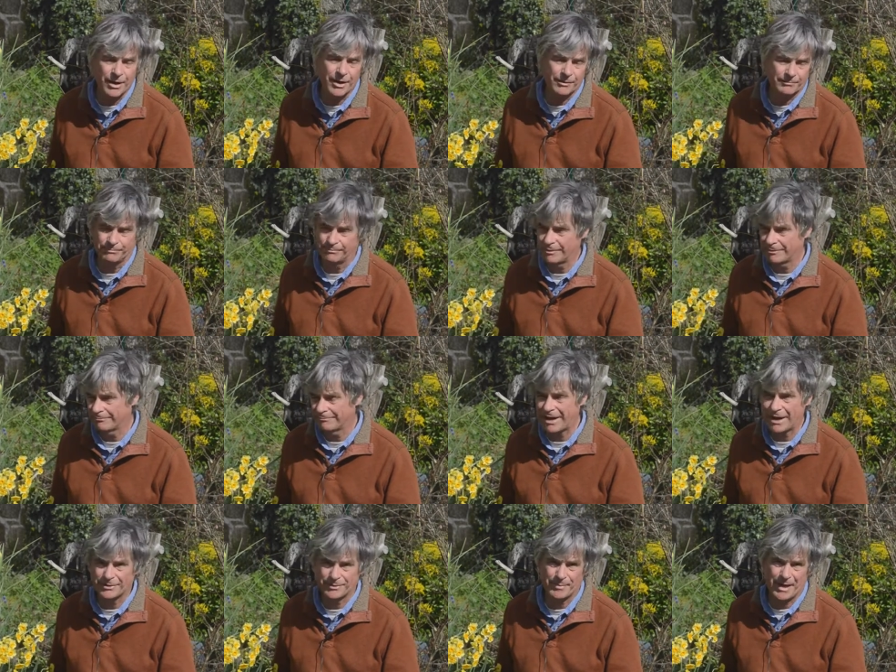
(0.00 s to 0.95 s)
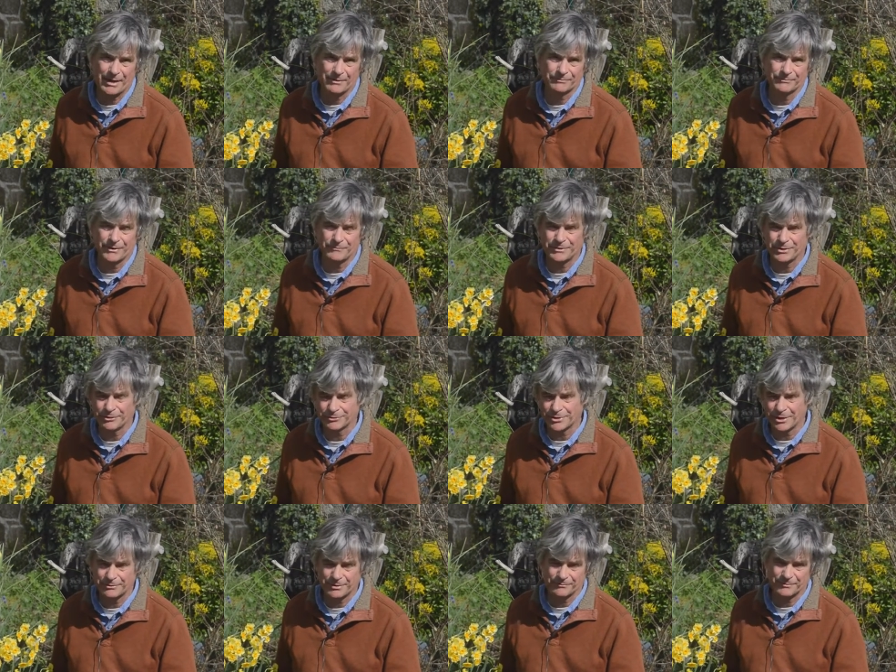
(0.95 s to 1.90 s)
are around about 50 or
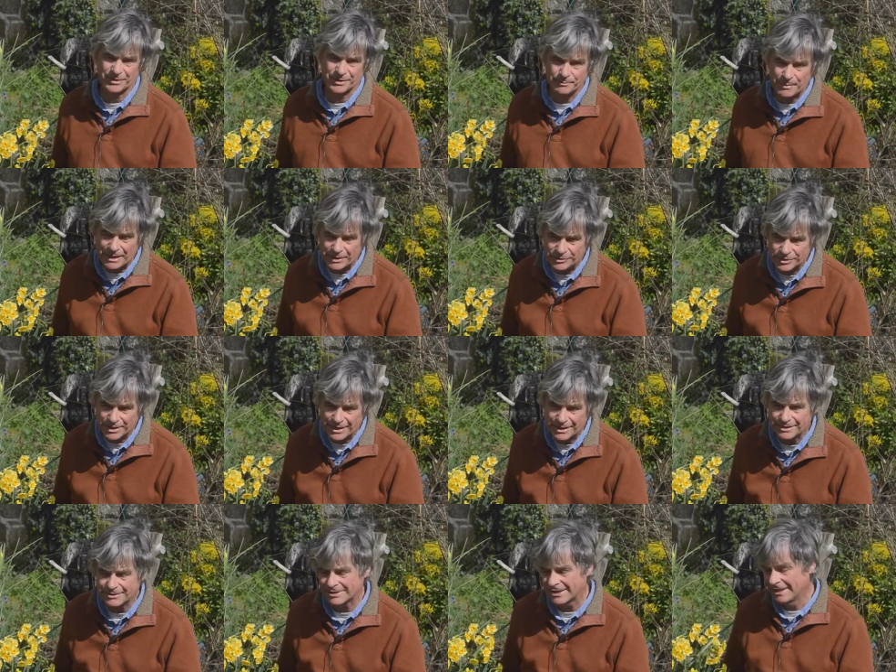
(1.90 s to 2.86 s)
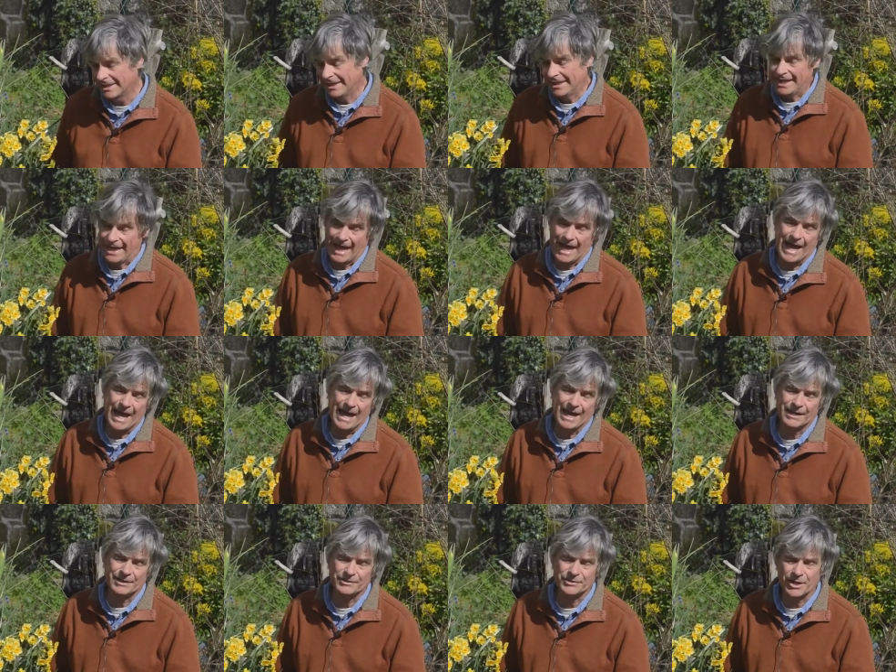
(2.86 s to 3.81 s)
so different species,
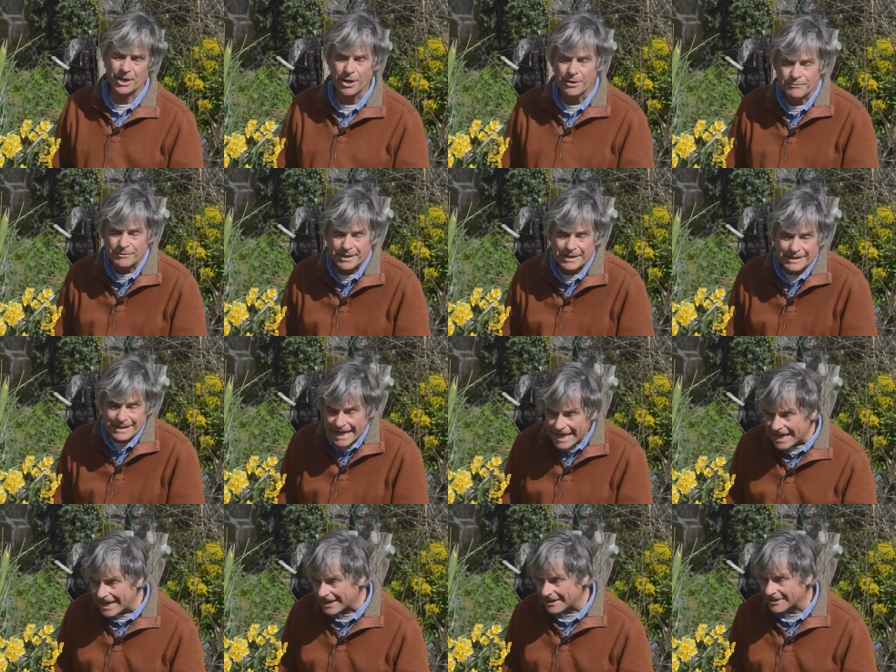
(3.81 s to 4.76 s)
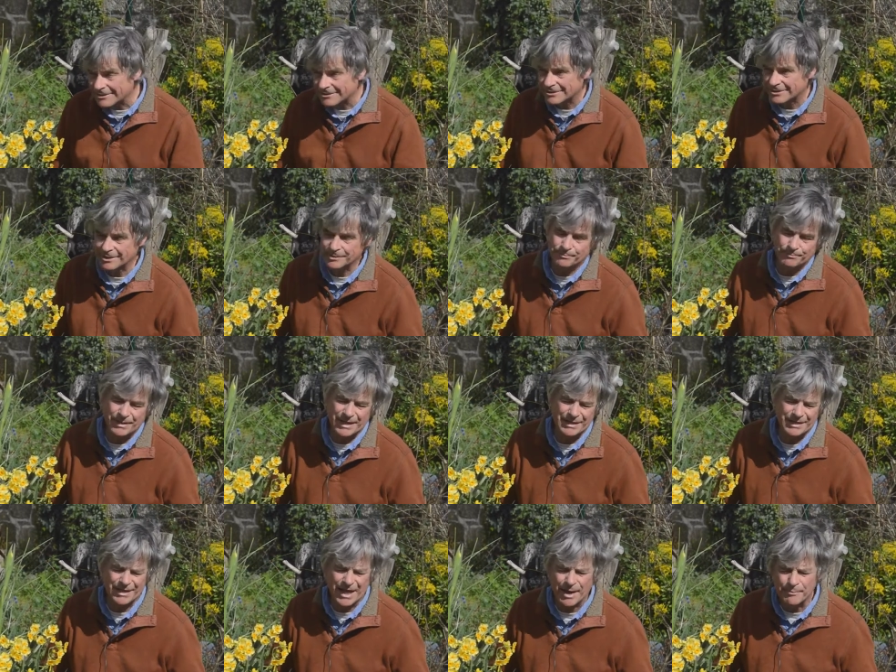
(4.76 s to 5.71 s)
and over the years there's
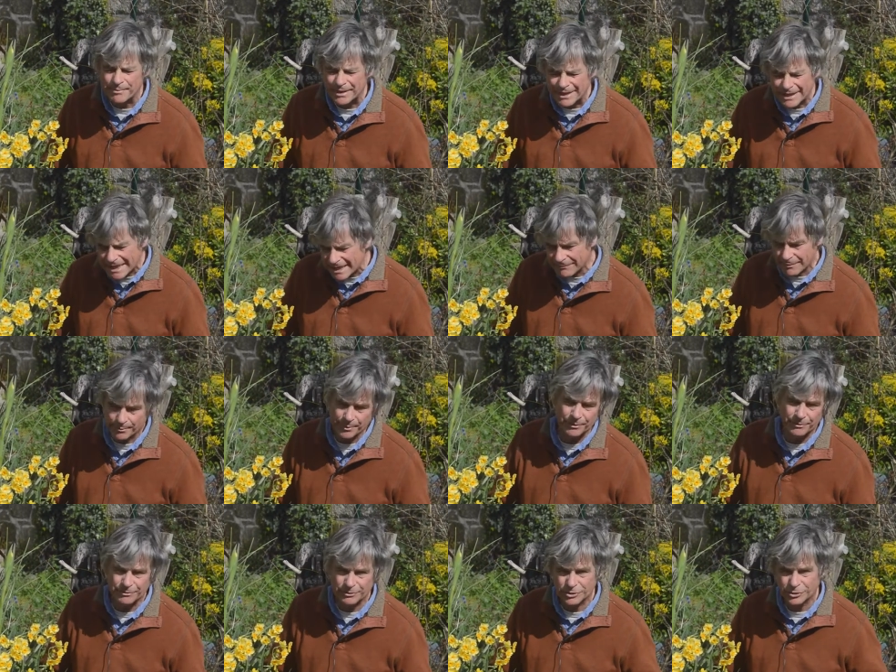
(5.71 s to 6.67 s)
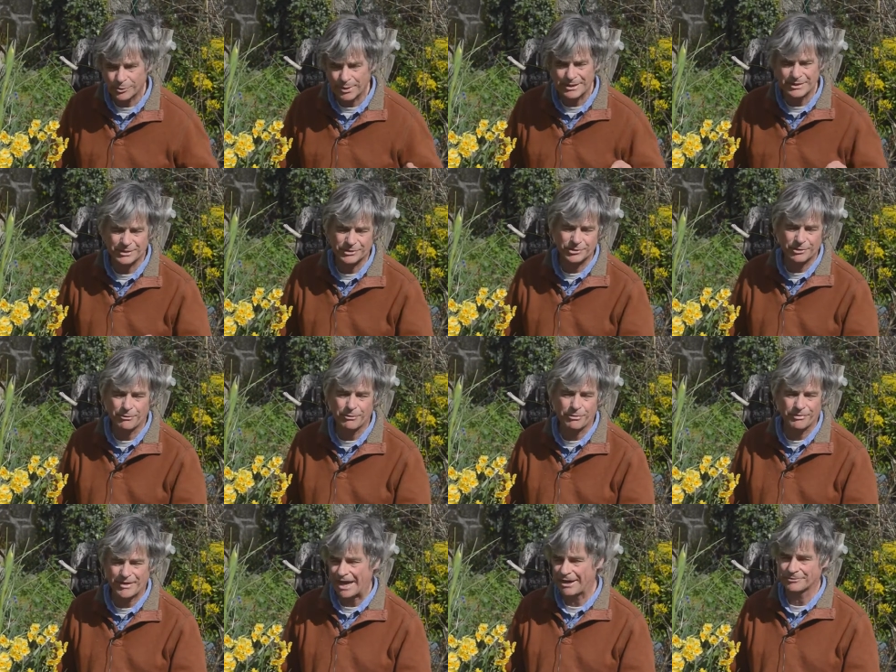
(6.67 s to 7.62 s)
been an unbelievable
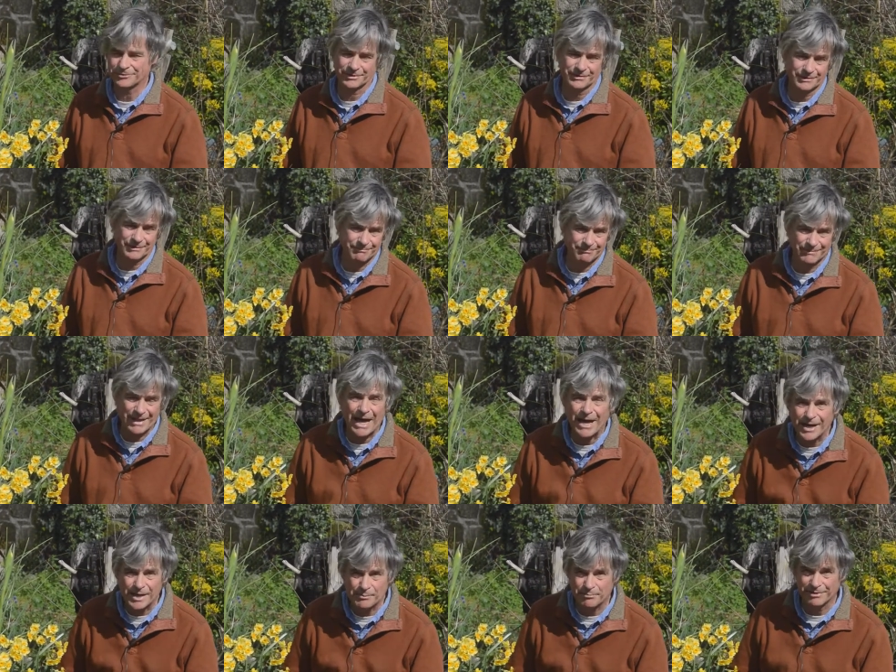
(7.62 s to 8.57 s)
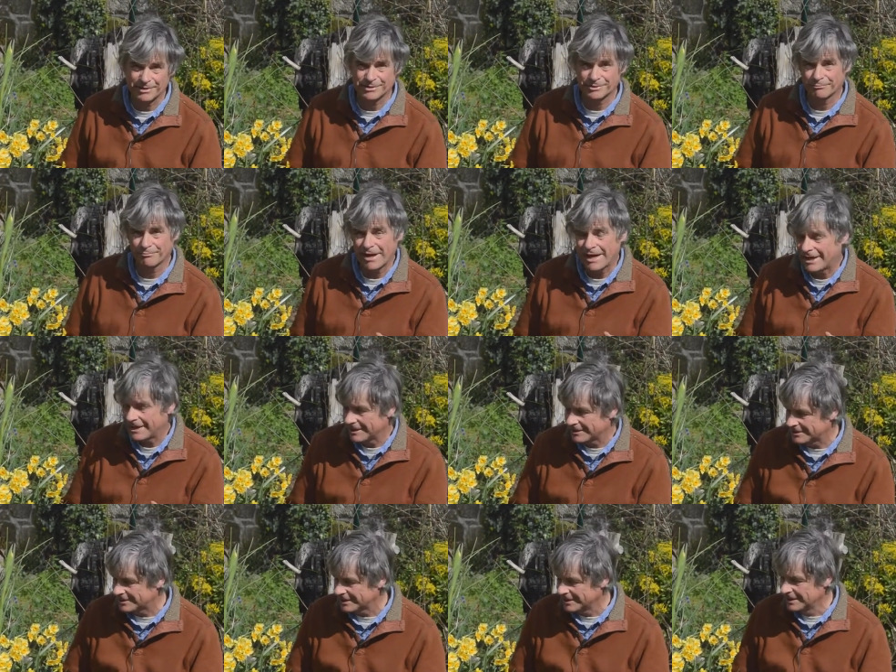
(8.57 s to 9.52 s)
22,000 hybrids
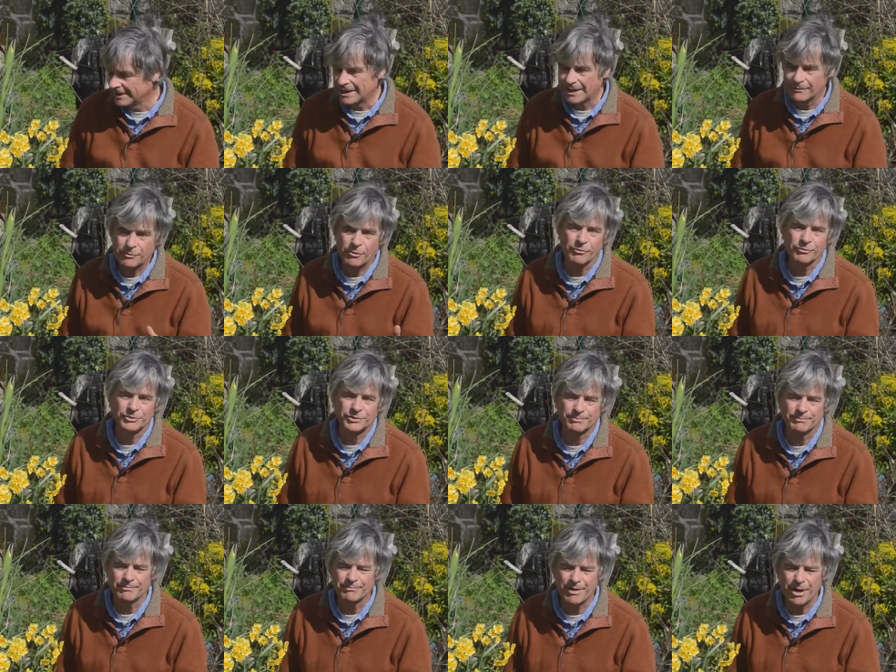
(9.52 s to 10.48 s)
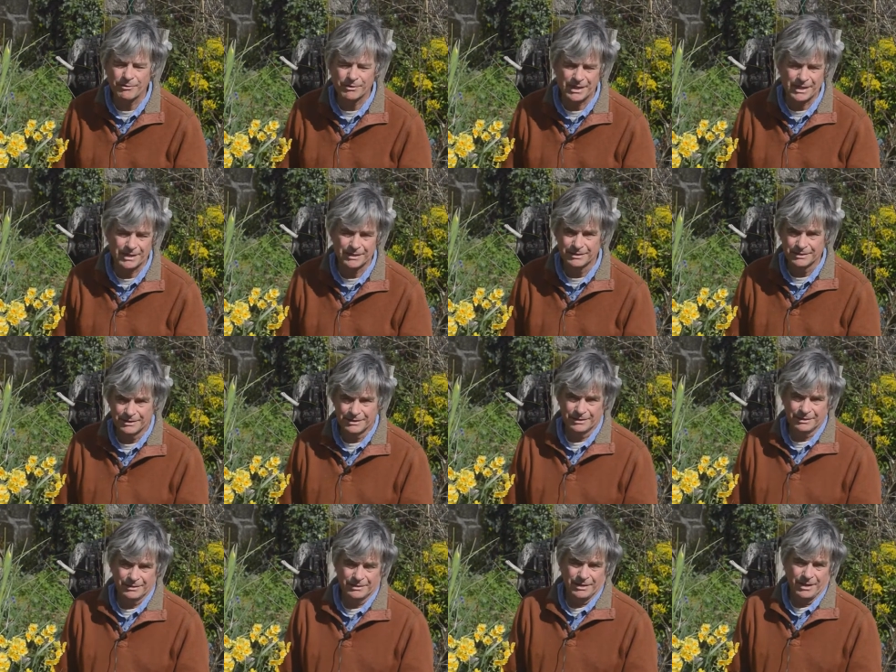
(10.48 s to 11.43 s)
raised. Of course only
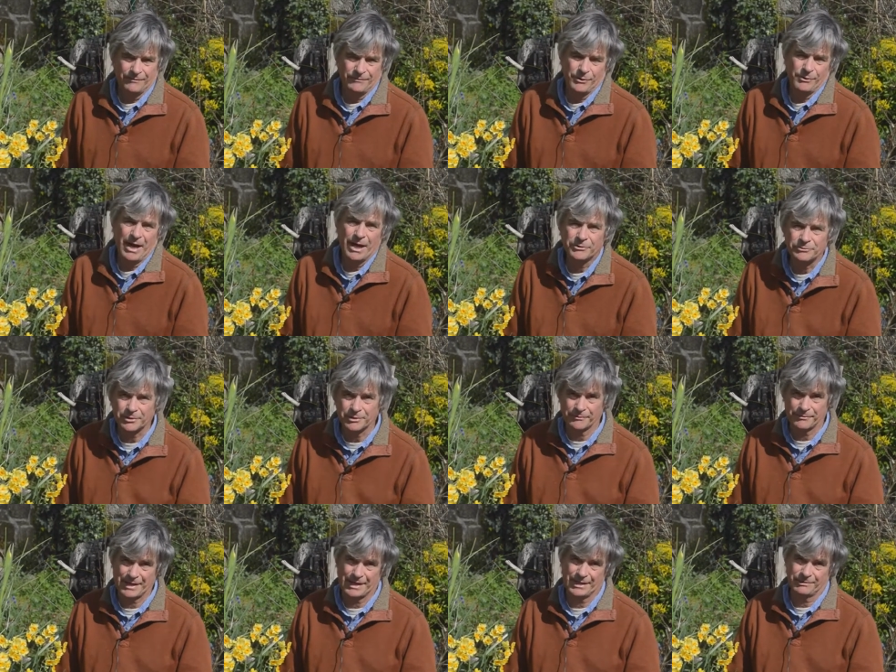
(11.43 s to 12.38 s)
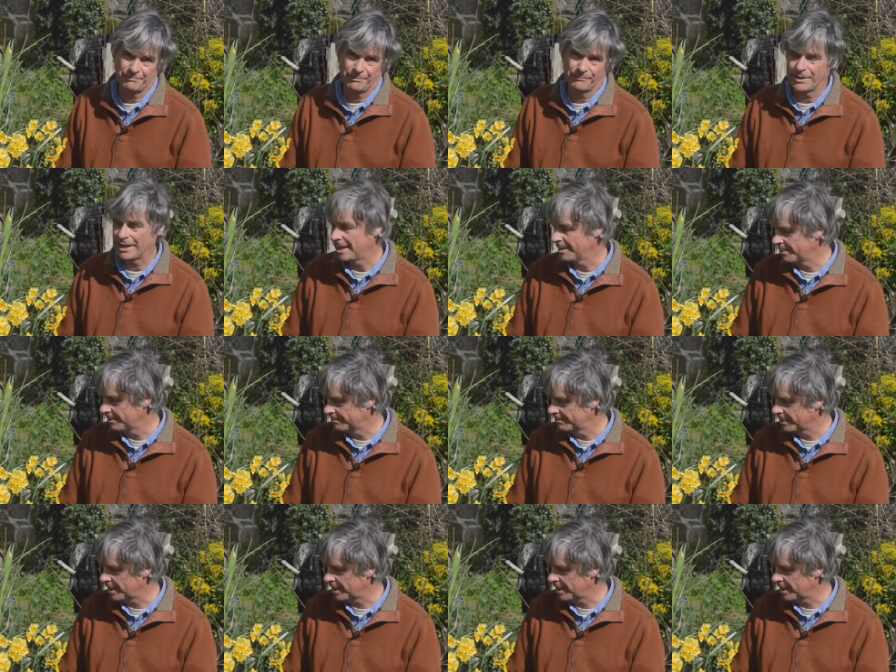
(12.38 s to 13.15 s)
a few hundred of these are available